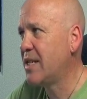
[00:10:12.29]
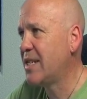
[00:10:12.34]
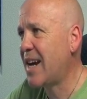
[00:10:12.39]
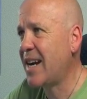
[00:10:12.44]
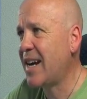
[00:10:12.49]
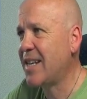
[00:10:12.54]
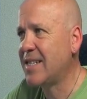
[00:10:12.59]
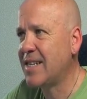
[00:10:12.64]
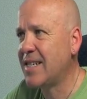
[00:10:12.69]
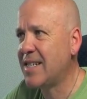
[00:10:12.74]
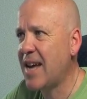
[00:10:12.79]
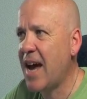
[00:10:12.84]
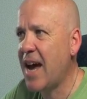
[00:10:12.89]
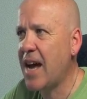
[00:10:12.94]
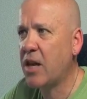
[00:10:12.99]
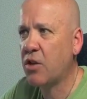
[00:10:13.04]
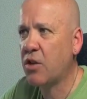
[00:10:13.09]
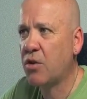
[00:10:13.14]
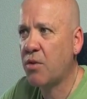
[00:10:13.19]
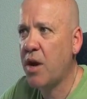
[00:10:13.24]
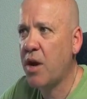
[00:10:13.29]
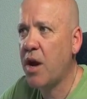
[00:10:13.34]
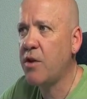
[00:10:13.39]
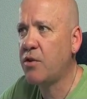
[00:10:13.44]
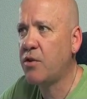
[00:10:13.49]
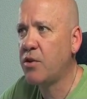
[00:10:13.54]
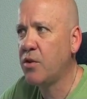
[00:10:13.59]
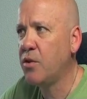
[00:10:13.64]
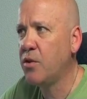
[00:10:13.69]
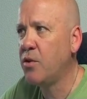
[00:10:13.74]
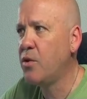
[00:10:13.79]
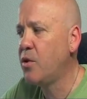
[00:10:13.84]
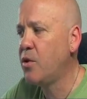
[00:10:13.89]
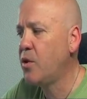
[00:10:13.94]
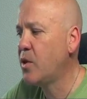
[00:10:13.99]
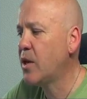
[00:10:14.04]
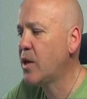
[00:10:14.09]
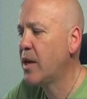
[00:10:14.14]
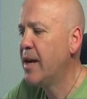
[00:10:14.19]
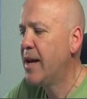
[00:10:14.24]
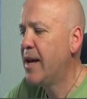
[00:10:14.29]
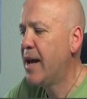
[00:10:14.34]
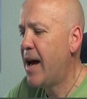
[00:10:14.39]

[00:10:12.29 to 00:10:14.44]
starting to take 302s